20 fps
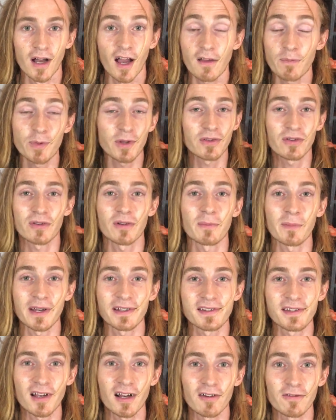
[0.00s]
I've been through it
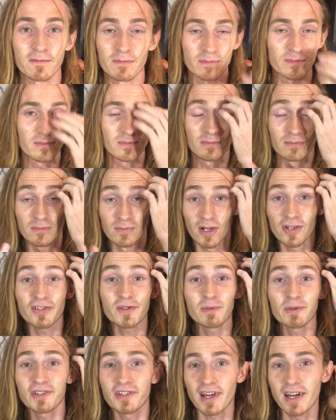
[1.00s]
myself
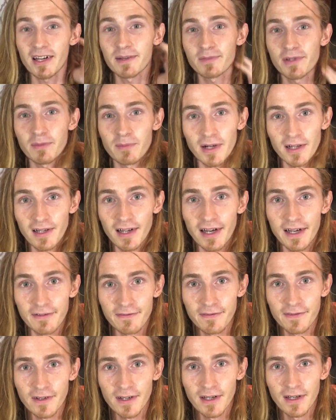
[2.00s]
multiple times in my life,